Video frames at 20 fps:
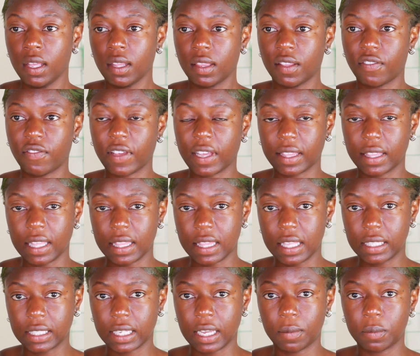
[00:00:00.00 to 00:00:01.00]
The fact that
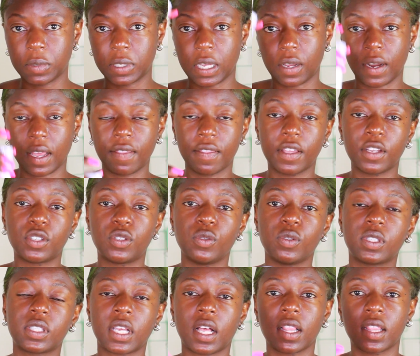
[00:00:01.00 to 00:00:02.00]
this comes out, and they
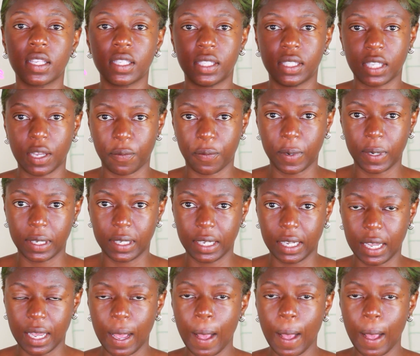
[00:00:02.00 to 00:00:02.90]
do sell this separately.